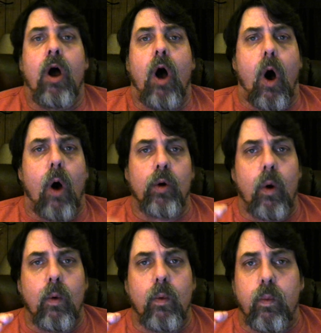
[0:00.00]
on
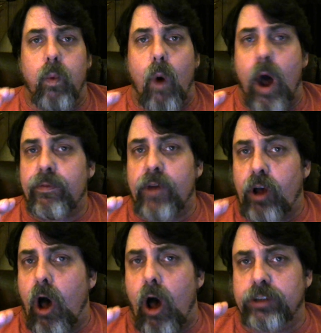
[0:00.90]
what the
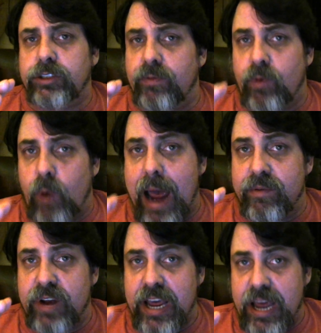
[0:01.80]
cause of
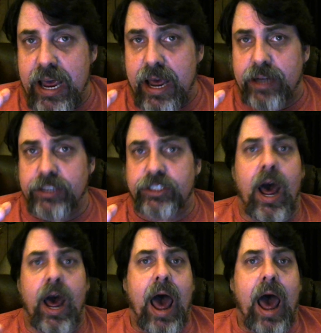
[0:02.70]
gravity is,